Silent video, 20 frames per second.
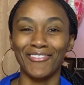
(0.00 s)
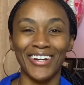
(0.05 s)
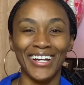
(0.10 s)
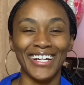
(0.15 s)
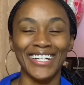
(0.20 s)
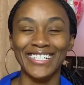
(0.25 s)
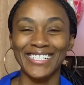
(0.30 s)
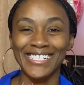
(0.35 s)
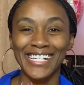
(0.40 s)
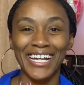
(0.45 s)

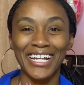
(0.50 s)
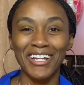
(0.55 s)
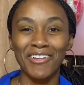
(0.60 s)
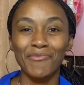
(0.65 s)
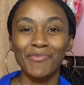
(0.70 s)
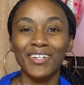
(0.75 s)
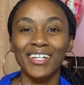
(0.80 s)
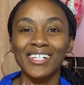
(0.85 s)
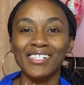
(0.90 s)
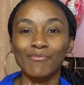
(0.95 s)
excited,
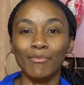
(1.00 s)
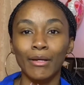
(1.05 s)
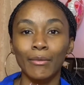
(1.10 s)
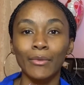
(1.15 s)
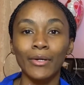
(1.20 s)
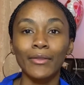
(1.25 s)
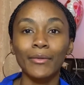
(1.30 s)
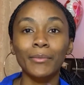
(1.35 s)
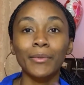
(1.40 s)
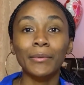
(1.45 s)
because my
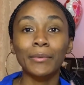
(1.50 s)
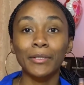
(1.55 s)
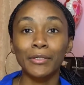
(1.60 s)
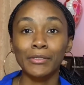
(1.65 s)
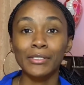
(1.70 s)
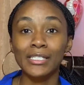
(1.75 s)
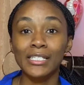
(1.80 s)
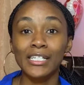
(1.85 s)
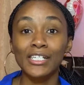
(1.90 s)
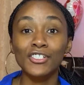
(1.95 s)
brother
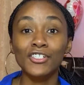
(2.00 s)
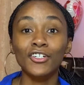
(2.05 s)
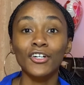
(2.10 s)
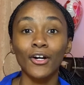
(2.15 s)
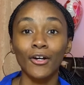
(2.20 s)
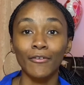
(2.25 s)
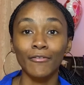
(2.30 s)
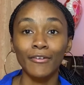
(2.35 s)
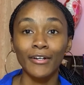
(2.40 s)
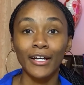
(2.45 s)
proposed to his
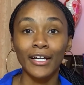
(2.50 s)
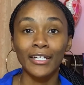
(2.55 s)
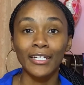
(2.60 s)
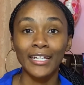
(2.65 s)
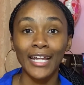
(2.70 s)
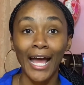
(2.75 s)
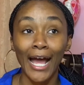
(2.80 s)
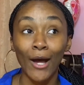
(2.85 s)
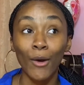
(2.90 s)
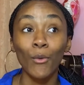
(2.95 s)
girlfriend,
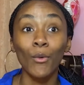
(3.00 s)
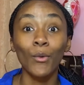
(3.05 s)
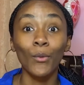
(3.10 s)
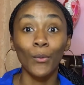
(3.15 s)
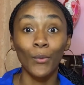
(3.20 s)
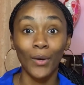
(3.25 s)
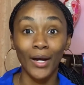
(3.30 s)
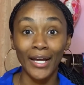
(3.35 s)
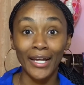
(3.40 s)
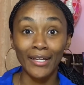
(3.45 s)
now
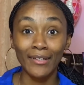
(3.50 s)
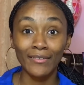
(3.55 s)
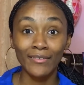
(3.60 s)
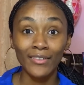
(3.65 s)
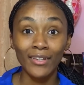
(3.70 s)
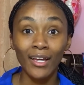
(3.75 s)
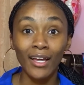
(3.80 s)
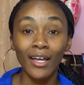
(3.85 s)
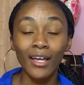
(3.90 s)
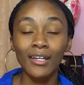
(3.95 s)
wife.
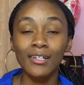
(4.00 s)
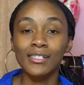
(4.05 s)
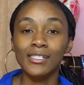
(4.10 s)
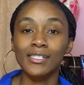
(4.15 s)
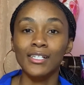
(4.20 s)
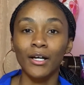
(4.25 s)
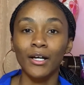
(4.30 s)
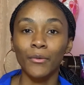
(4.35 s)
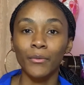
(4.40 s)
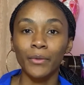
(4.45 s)

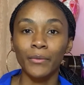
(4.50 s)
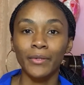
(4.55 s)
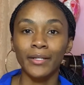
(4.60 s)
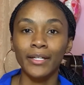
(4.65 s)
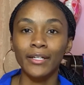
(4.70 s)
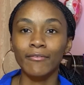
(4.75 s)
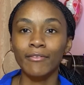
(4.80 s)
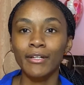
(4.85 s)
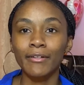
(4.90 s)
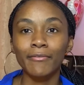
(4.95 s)
So we were
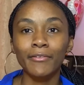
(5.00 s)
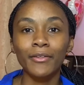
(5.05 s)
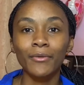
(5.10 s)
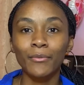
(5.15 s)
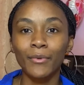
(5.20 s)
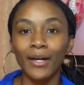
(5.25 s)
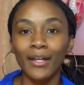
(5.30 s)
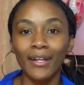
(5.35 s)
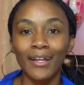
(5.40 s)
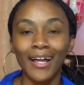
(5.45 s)
getting ready for the
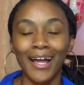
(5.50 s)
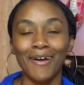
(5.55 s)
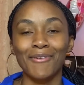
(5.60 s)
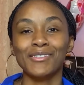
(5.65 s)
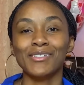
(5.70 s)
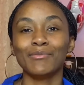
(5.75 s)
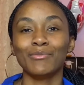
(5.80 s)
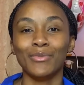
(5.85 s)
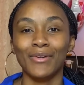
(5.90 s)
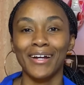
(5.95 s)
wedding. I was
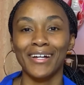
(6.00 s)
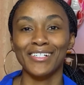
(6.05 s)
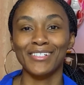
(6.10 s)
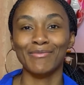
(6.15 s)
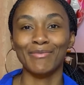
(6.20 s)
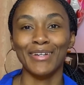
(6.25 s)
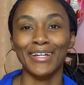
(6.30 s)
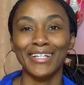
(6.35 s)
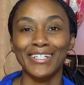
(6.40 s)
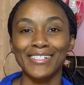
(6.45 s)
a
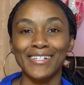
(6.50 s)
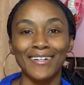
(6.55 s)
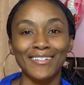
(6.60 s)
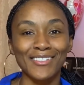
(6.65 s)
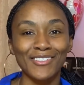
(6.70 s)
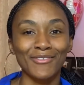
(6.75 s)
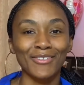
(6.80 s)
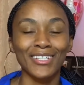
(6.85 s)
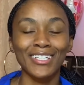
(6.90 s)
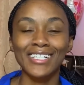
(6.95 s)
bridesmaid, so I was
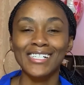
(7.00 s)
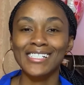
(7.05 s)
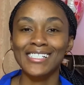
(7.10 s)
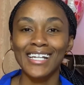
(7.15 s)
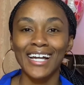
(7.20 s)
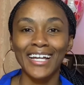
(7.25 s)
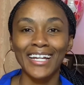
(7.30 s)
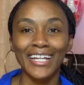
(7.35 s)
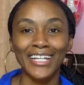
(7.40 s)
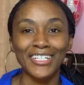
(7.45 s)
just really
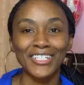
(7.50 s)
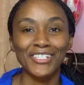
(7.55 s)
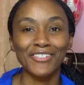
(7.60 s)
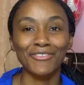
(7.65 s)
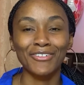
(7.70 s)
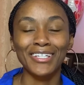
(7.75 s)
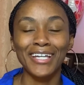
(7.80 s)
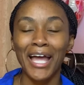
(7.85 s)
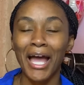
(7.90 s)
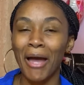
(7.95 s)
excited and just
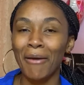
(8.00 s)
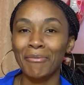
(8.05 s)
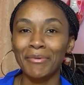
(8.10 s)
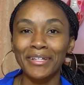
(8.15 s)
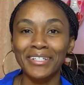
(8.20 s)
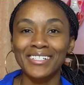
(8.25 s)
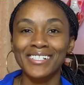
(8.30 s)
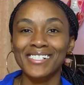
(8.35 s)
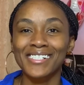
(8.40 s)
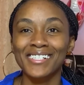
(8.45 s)
really happy.
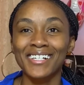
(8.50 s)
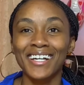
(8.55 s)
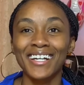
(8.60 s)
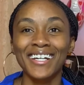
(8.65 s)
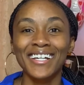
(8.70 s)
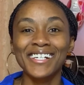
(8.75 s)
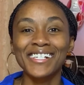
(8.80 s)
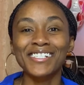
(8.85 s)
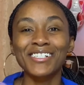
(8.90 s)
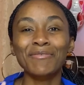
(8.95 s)
Just
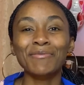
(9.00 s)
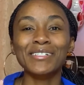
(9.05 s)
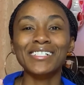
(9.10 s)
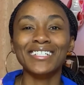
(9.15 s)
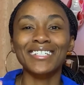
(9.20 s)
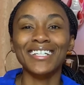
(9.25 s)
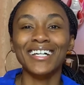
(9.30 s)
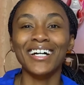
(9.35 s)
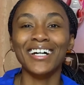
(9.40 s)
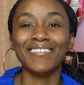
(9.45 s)
so much
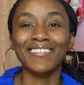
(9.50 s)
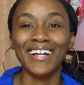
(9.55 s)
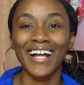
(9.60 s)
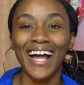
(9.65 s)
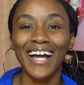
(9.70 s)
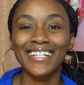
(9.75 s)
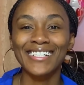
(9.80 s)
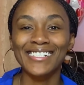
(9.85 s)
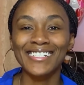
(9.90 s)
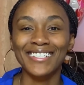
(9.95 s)
love. Like,
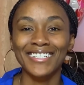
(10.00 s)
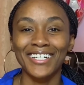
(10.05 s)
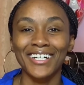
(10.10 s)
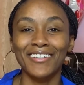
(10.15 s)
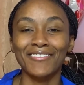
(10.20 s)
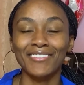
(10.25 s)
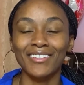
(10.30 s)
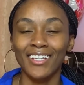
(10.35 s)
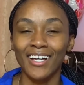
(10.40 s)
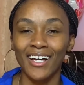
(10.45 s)
I just
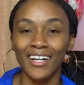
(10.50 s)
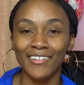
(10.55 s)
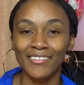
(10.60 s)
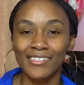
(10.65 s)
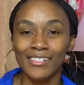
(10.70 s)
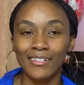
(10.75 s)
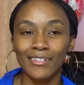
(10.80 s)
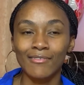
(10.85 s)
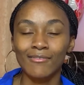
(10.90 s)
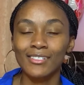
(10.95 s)
love love.
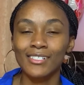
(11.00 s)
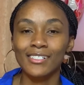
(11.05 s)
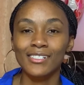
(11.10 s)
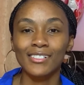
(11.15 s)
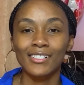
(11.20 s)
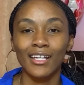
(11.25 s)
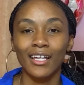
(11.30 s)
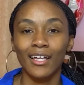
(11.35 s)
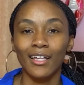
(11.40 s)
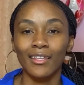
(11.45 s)
So it was just
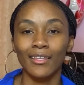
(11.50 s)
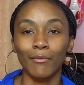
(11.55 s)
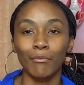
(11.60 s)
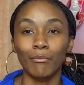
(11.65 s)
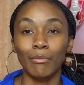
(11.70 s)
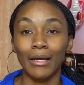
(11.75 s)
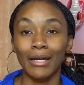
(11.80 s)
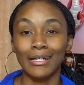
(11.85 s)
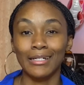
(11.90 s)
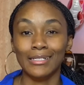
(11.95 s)
the
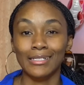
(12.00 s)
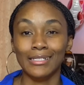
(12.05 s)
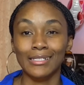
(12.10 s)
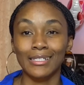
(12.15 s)
best